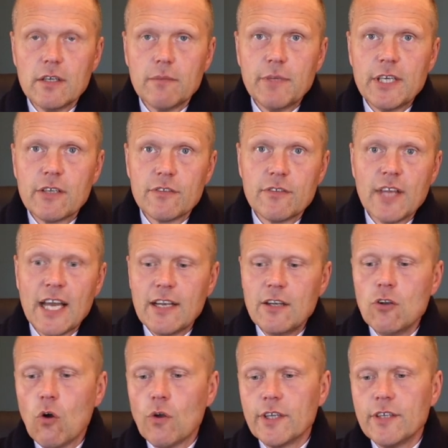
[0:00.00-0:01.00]
because that
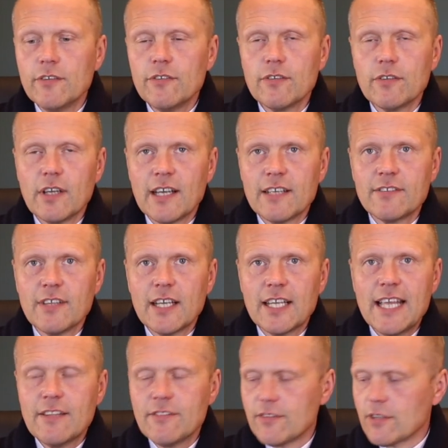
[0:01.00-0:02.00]
noise, as
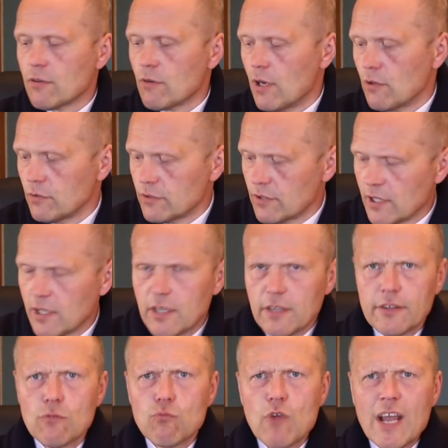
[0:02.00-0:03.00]
that hits the ground,
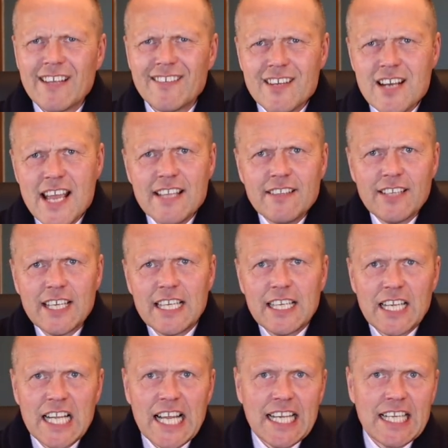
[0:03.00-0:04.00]
the
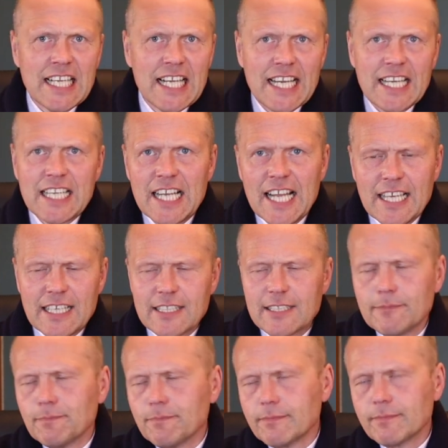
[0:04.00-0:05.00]
resonating click, click,
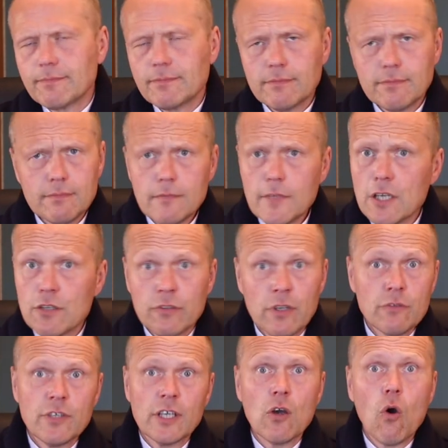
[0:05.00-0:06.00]
click,
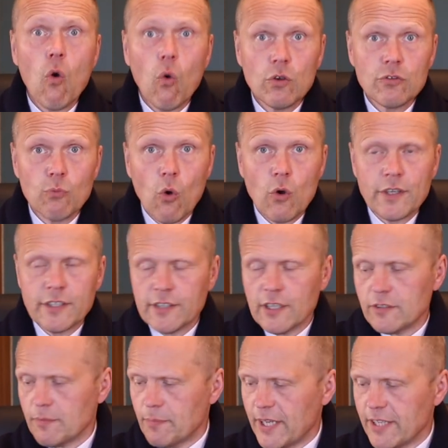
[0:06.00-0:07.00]
sounds like a horse walking
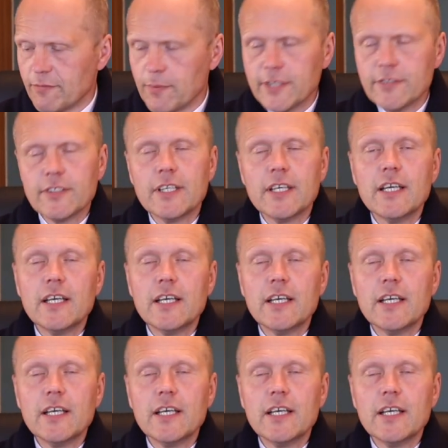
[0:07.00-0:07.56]
down the pavement.